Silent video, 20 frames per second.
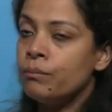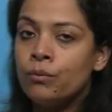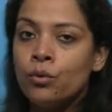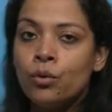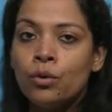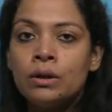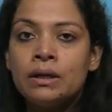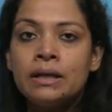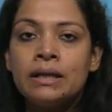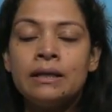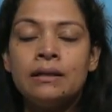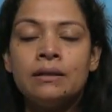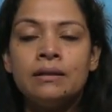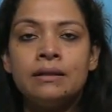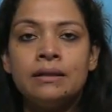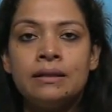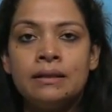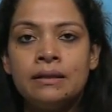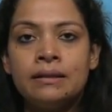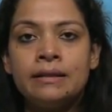more
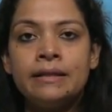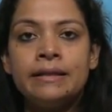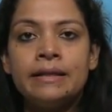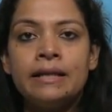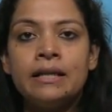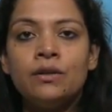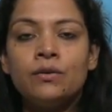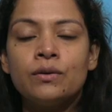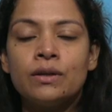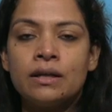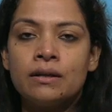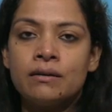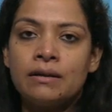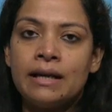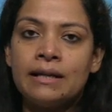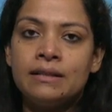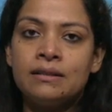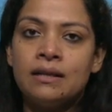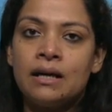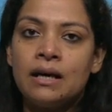in detail, you can
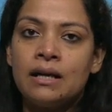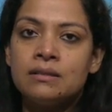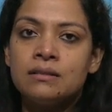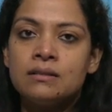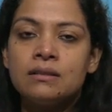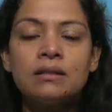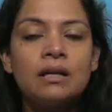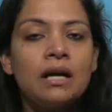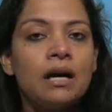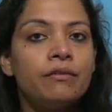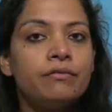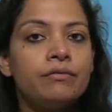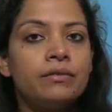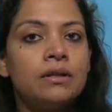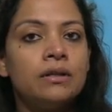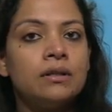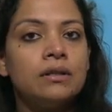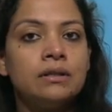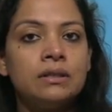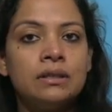write the answer
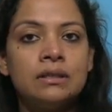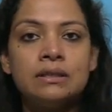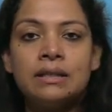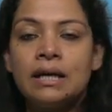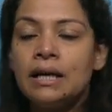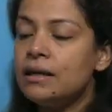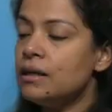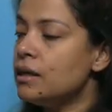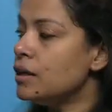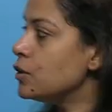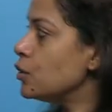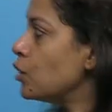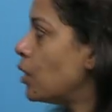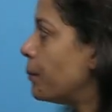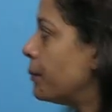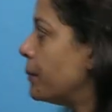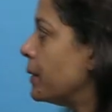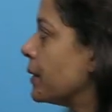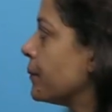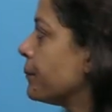after learning that
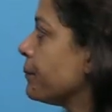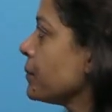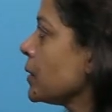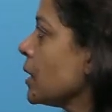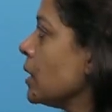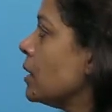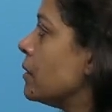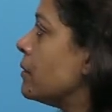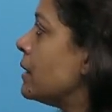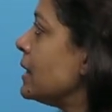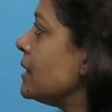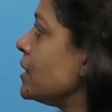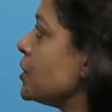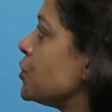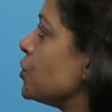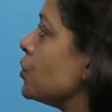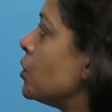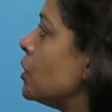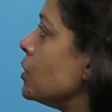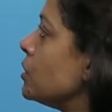topic. Write a
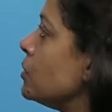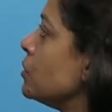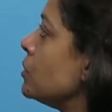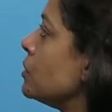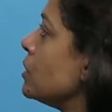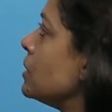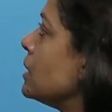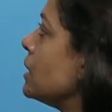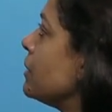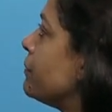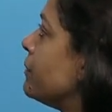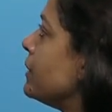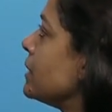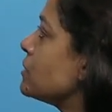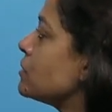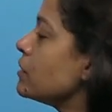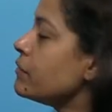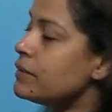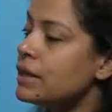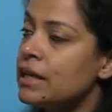short note on the
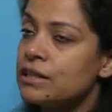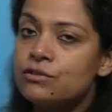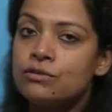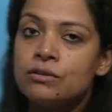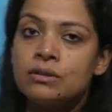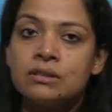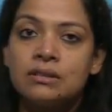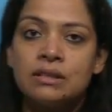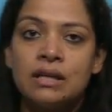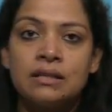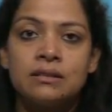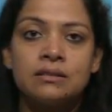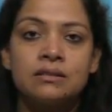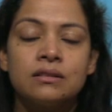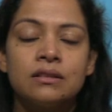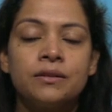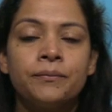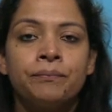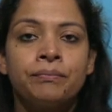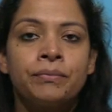effects of natural
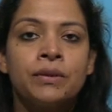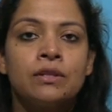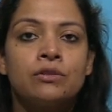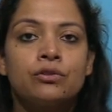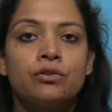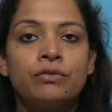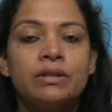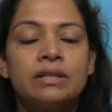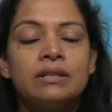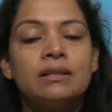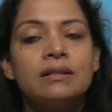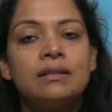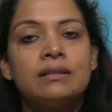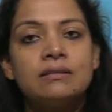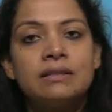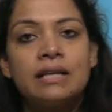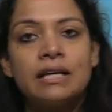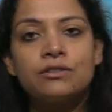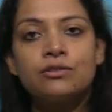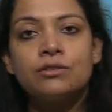disaster. So, when there is
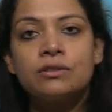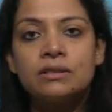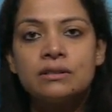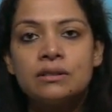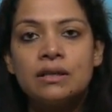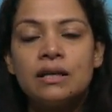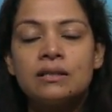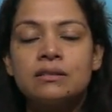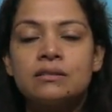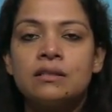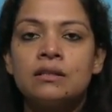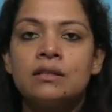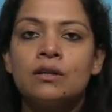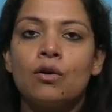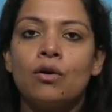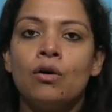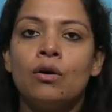natural disaster,